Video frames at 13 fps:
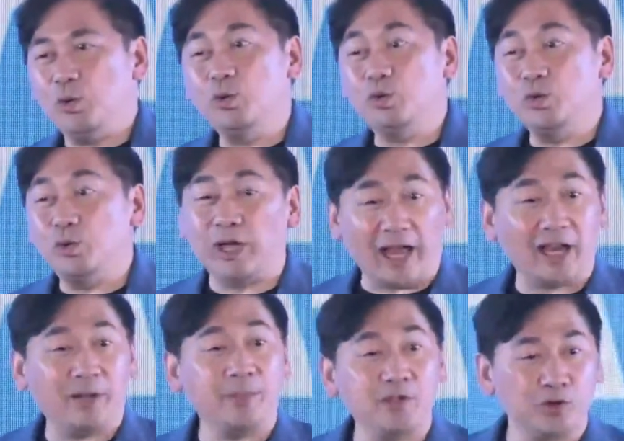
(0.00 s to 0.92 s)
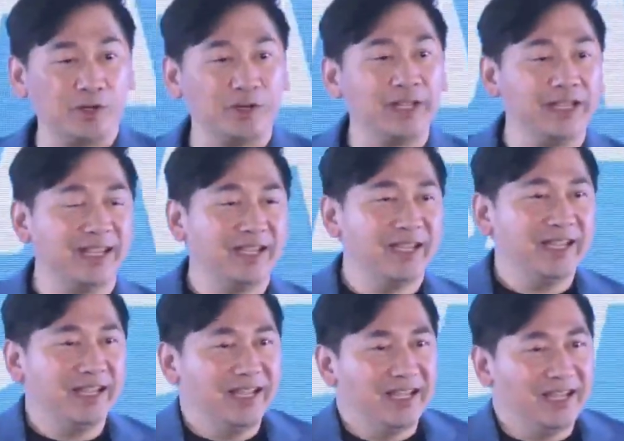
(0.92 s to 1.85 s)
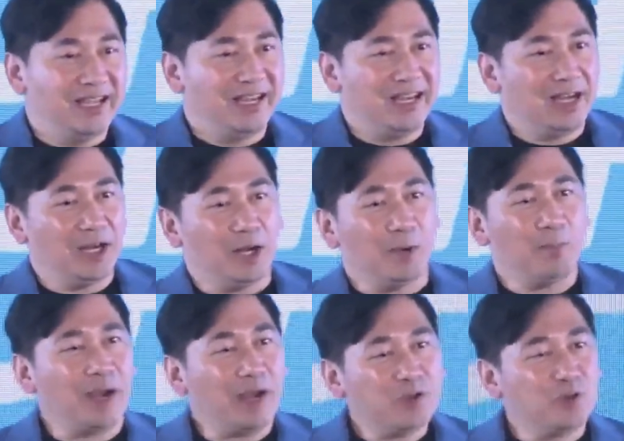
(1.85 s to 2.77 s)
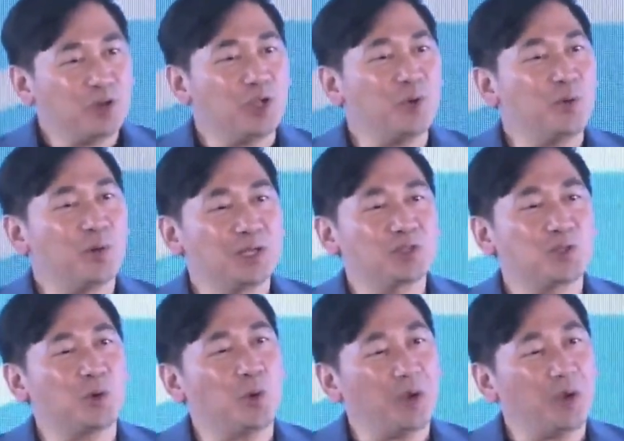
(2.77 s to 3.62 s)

who do the Atomy journey. My journey was